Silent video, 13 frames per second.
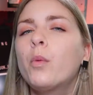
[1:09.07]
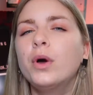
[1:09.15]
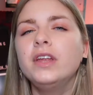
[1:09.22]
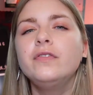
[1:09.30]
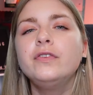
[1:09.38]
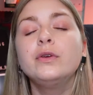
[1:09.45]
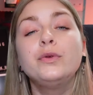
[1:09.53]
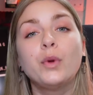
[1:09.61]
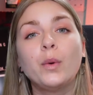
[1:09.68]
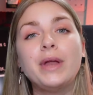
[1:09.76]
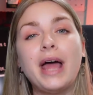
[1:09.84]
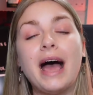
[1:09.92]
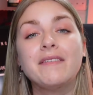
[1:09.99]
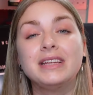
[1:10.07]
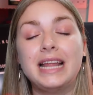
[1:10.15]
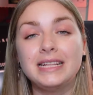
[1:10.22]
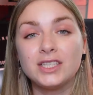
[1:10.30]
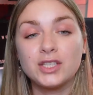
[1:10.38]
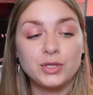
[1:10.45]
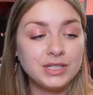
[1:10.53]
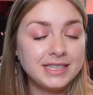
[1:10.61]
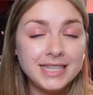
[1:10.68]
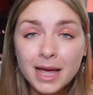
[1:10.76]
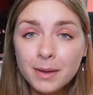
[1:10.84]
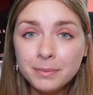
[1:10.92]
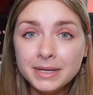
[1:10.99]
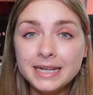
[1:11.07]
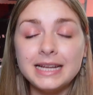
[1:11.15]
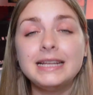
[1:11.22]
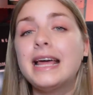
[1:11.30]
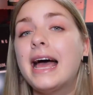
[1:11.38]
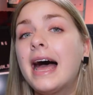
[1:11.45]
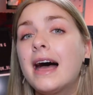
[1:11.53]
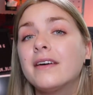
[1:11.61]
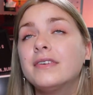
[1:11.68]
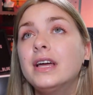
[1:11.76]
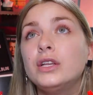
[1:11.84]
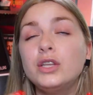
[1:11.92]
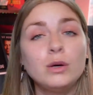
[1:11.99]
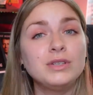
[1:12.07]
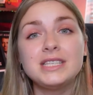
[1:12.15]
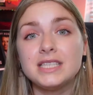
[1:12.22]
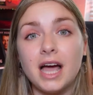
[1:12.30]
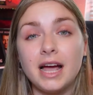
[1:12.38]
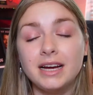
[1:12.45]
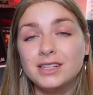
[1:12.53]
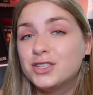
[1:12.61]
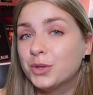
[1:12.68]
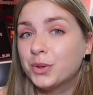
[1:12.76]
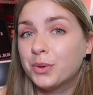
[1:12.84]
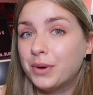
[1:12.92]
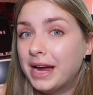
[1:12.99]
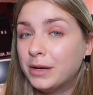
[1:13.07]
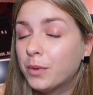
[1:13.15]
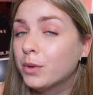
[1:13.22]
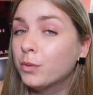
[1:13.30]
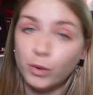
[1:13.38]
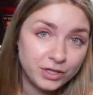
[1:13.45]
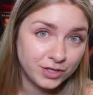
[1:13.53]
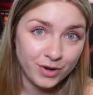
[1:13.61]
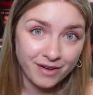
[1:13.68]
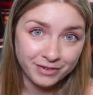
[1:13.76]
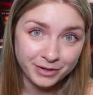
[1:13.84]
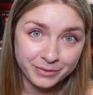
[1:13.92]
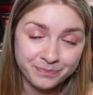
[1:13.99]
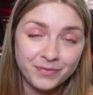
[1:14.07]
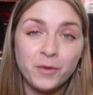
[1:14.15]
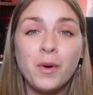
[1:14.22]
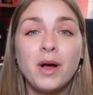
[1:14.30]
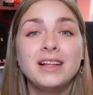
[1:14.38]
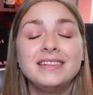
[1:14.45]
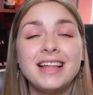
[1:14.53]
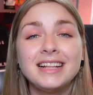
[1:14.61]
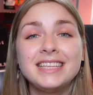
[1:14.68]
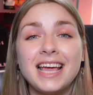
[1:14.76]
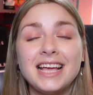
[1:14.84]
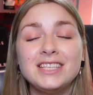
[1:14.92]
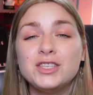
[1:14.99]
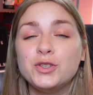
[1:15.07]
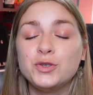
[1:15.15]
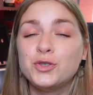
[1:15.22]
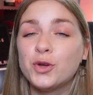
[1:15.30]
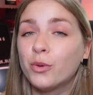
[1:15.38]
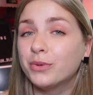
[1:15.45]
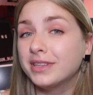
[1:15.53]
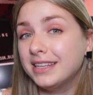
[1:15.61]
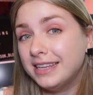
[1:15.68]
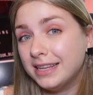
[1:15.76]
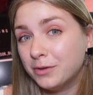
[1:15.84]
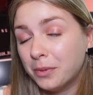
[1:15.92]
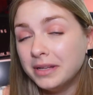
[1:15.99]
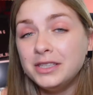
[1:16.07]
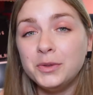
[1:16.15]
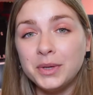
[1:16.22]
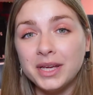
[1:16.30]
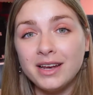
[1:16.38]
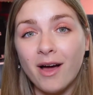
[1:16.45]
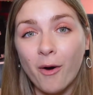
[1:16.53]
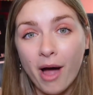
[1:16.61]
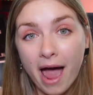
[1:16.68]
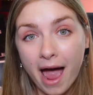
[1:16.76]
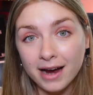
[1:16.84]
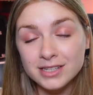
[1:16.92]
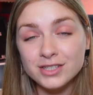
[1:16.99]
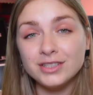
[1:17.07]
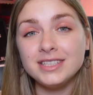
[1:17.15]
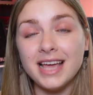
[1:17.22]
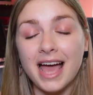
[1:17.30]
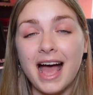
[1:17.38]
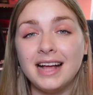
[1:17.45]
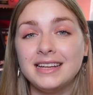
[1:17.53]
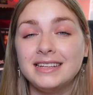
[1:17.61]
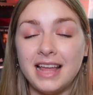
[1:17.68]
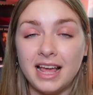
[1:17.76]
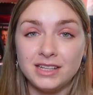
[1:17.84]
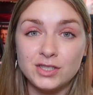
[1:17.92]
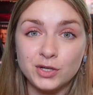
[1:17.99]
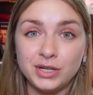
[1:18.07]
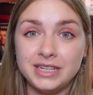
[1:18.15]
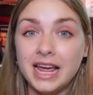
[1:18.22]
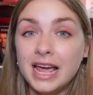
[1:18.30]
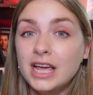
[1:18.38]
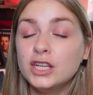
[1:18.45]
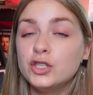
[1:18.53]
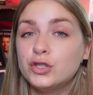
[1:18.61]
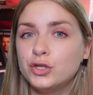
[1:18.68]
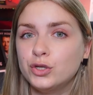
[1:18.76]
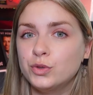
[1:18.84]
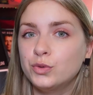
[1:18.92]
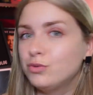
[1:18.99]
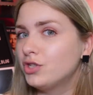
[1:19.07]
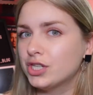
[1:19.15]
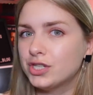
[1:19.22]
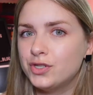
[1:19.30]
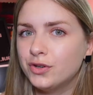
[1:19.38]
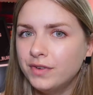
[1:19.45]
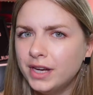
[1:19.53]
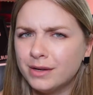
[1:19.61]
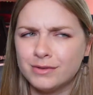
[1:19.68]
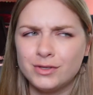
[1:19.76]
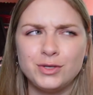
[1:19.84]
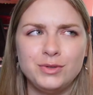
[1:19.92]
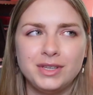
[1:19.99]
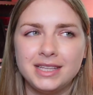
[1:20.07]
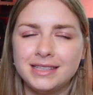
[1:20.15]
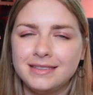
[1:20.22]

what if you don't have an end screen template and have no desire to create one whatsoever? Well, in that case, you don't really need one. You can actually add an end screen to just your videos. So you can